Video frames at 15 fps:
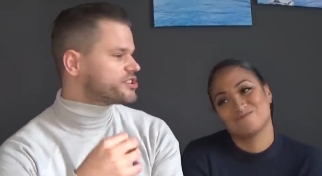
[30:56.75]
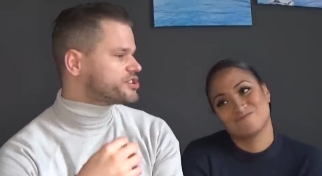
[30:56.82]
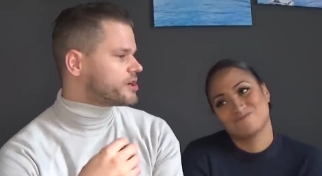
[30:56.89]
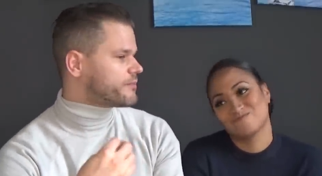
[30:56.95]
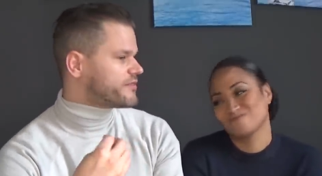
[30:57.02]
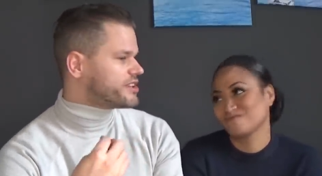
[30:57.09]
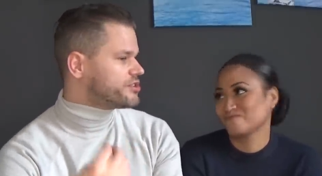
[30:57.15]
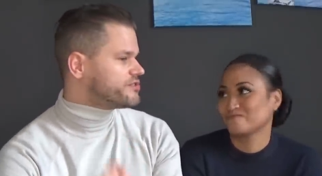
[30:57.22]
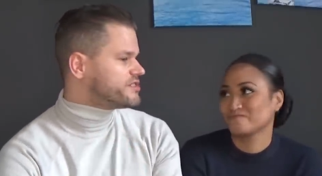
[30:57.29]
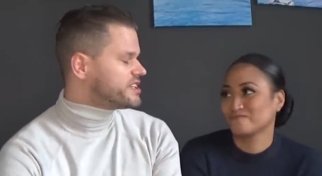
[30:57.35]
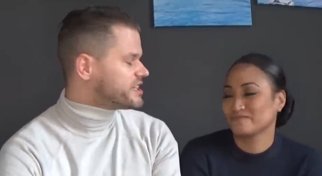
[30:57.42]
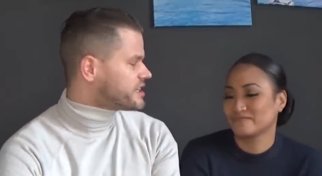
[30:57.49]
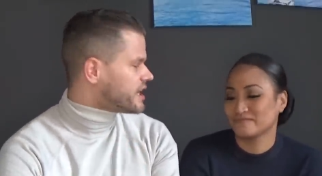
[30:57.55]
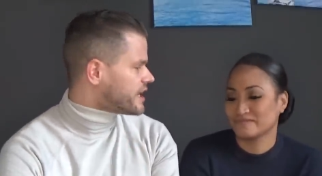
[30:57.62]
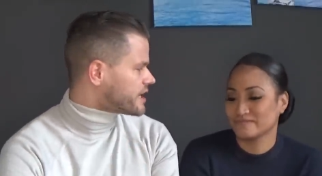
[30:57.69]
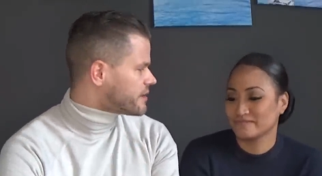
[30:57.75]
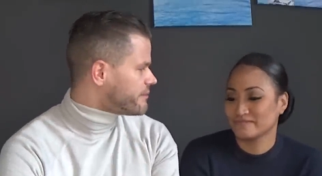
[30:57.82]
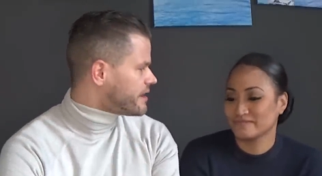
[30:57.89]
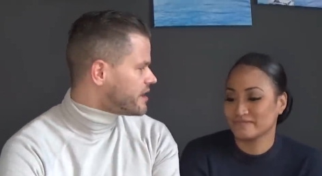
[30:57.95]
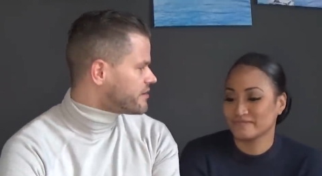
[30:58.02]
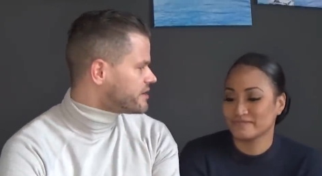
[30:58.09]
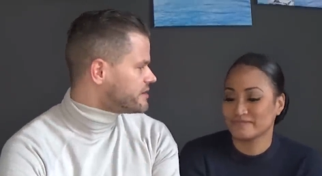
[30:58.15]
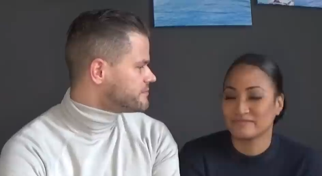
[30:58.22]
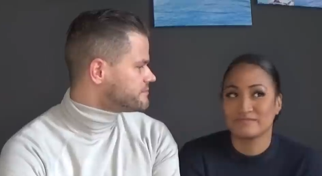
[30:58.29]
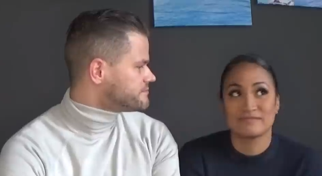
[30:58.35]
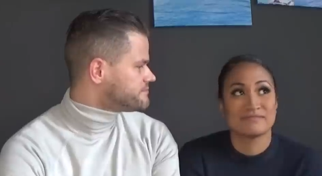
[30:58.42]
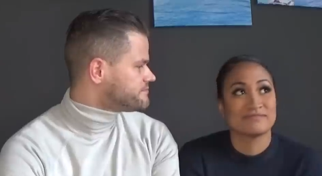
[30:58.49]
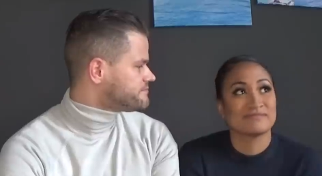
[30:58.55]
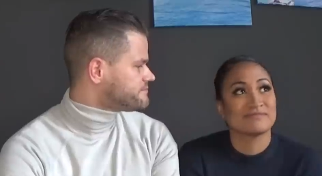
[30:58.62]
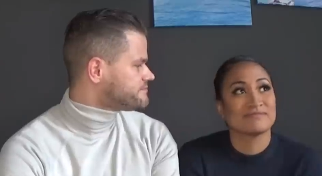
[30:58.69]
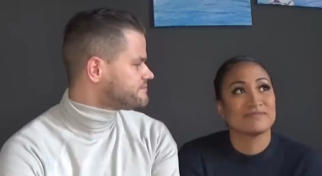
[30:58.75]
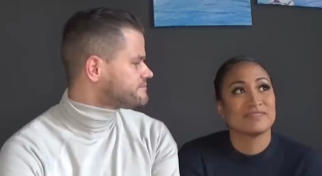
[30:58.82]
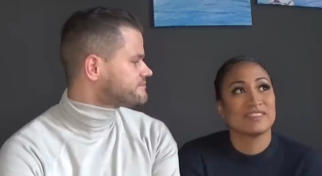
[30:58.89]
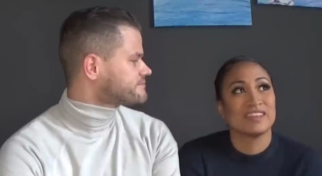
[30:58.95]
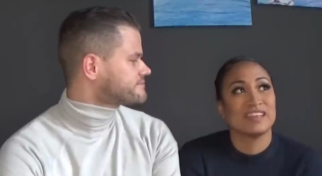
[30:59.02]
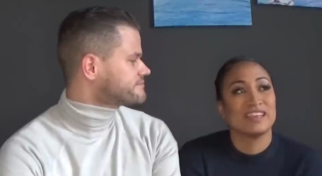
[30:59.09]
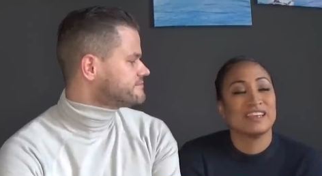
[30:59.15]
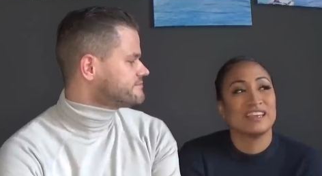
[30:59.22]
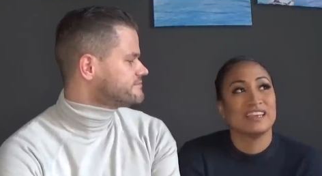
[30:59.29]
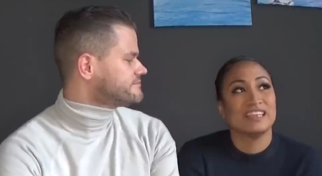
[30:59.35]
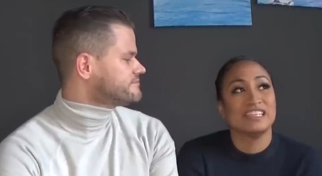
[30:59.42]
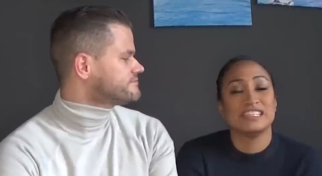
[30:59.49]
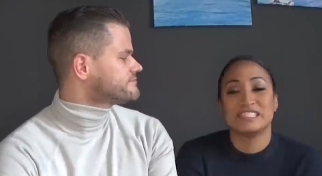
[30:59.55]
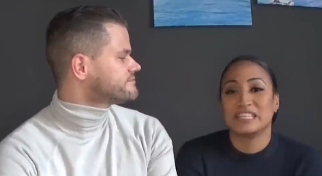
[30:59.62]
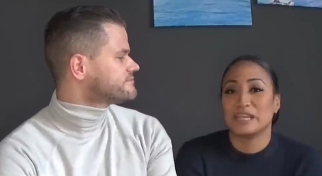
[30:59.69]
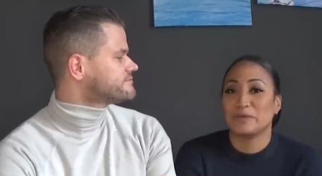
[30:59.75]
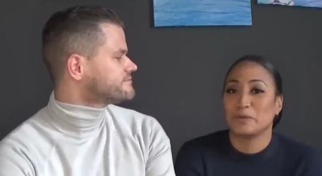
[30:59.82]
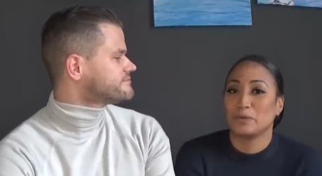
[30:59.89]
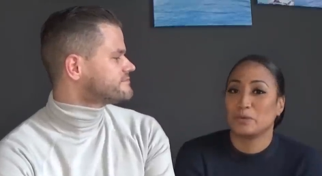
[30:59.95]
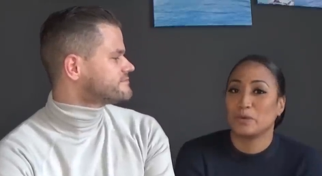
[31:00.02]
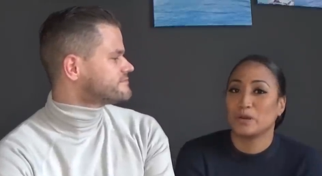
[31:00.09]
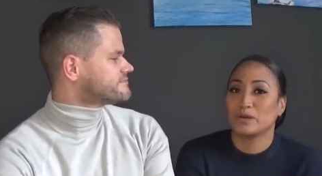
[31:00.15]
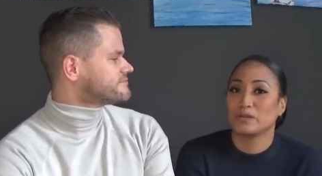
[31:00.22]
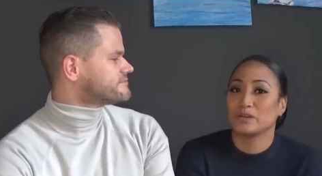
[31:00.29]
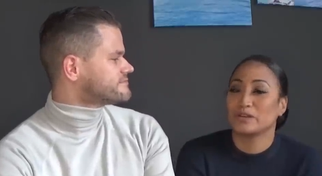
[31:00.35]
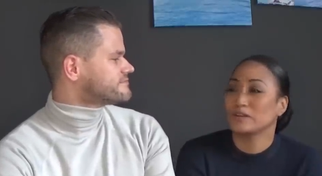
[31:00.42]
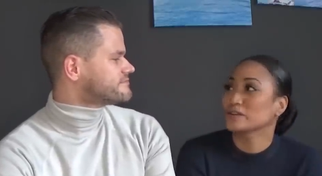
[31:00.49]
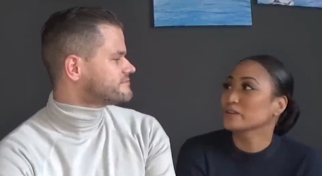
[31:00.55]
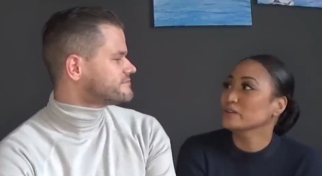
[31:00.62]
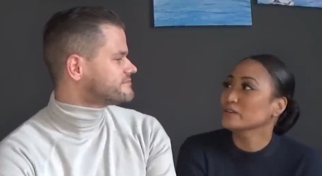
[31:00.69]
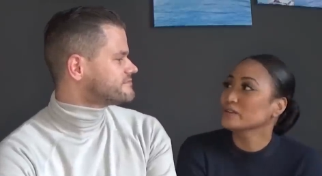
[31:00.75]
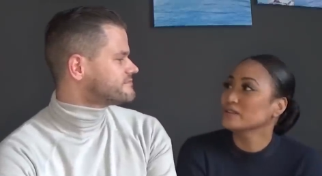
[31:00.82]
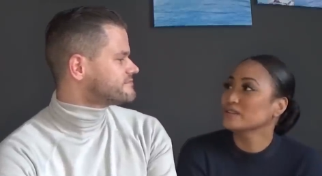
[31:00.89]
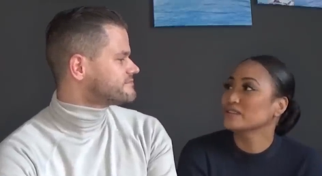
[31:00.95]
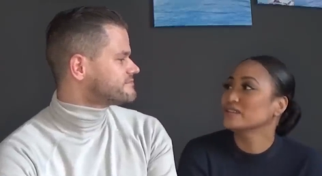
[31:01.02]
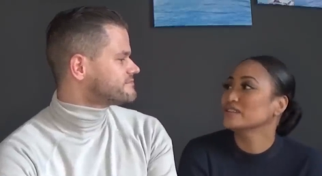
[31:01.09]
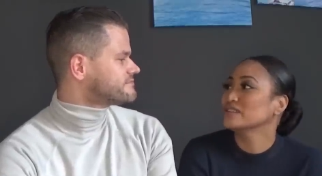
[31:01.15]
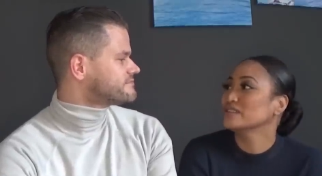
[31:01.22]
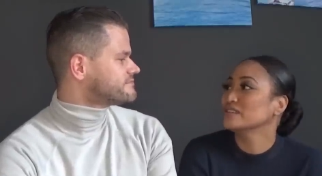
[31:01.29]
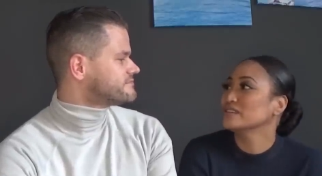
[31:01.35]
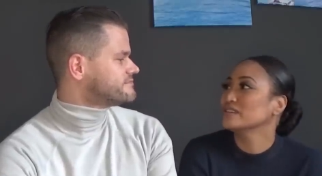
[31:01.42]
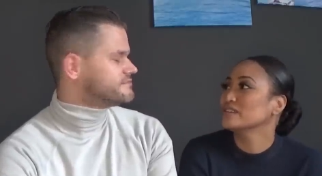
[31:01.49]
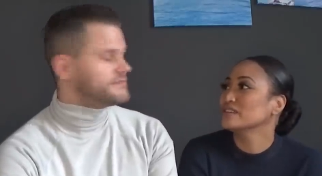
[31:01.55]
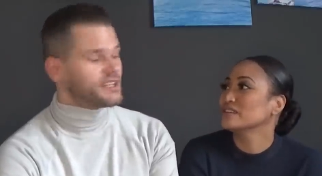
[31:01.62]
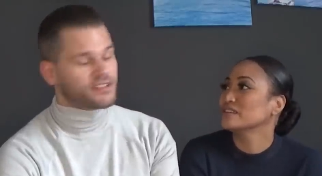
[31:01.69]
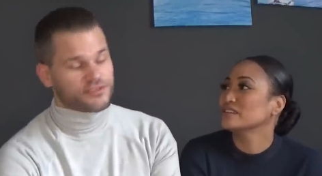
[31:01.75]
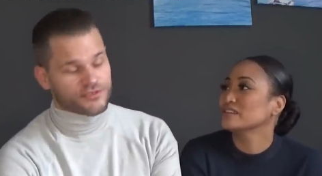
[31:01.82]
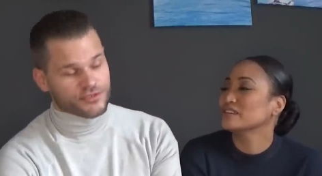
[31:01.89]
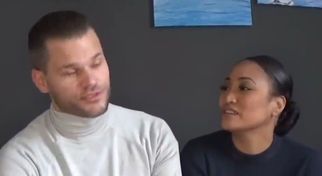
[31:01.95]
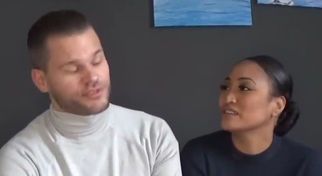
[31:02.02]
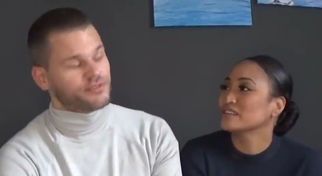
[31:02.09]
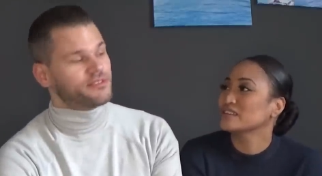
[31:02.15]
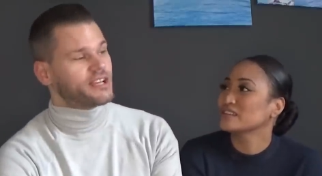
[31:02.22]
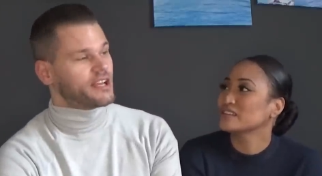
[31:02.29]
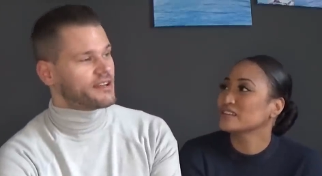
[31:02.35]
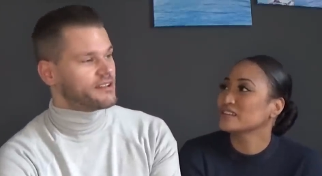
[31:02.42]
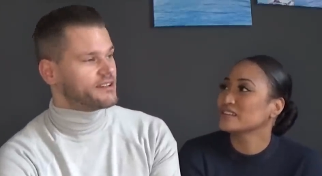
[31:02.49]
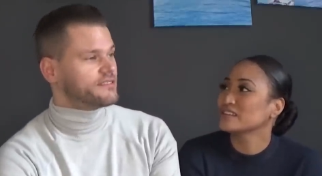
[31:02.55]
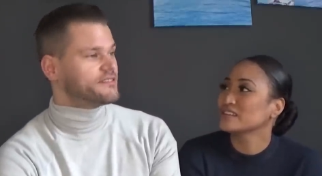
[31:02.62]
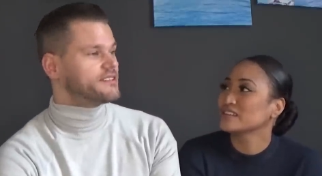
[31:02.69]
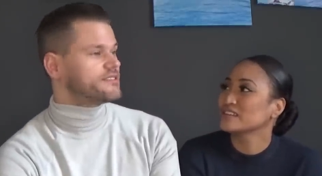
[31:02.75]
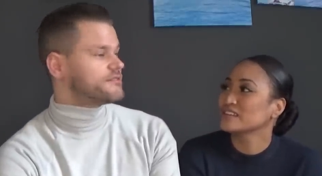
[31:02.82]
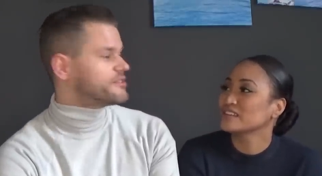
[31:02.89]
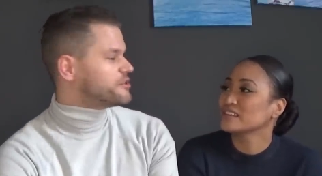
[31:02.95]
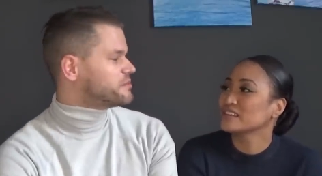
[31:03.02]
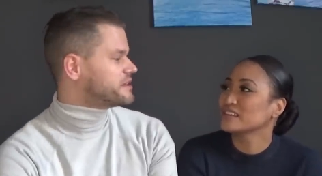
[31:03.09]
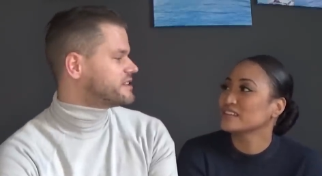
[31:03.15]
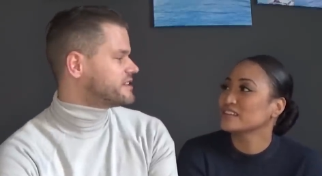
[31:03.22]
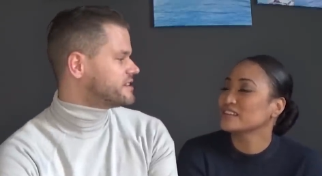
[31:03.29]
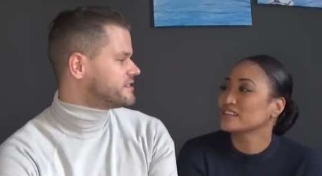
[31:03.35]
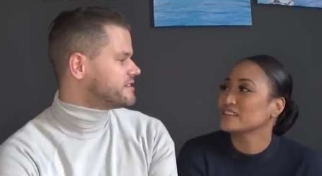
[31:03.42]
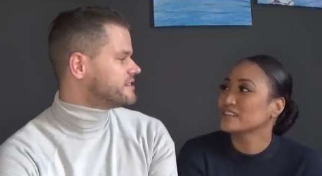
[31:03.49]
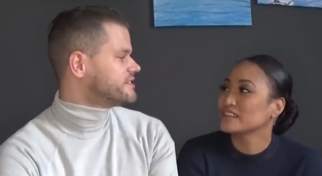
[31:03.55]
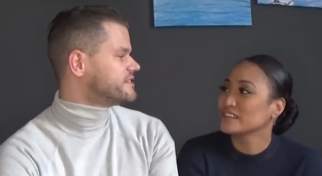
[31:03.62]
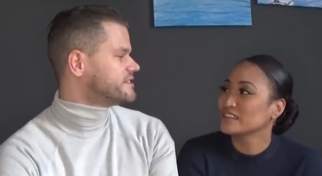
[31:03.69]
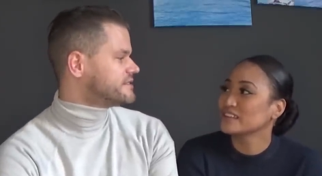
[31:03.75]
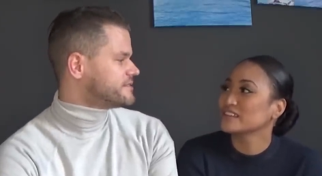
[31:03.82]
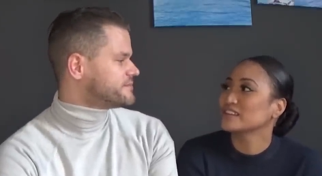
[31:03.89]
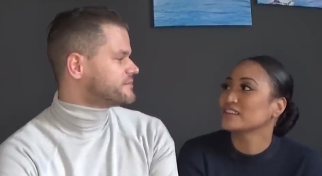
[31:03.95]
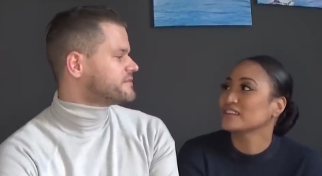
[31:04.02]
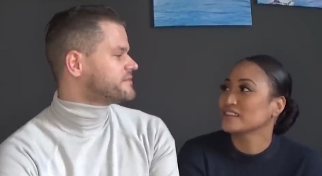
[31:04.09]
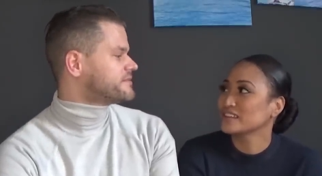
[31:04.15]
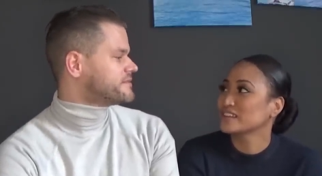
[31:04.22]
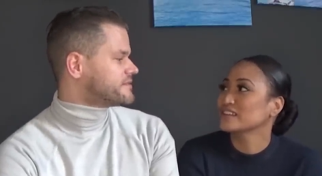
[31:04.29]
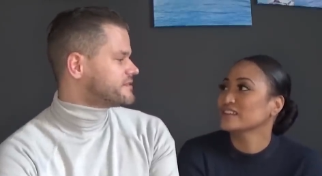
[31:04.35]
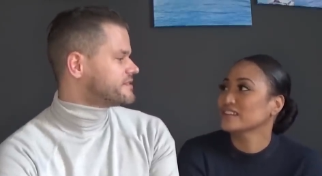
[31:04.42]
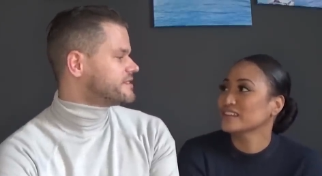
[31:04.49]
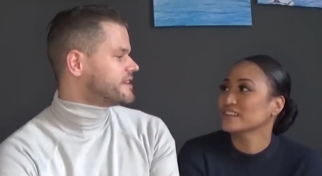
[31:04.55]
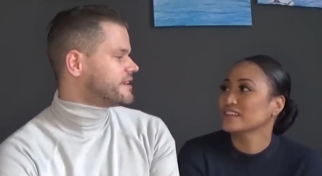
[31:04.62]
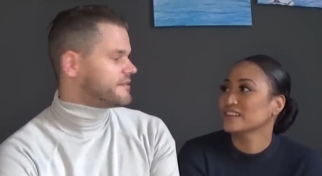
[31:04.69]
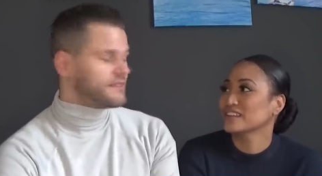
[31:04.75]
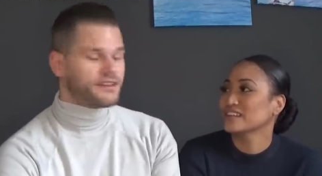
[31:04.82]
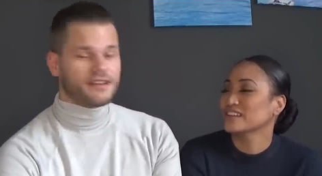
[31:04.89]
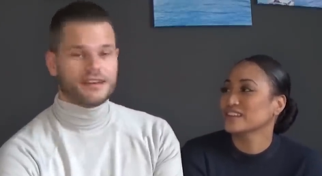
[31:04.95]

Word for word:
Speaker 1: there something you did like about him?
Speaker 2: He stayed
Speaker 1: with one girl. That's true, yeah. In this film he did. Yeah.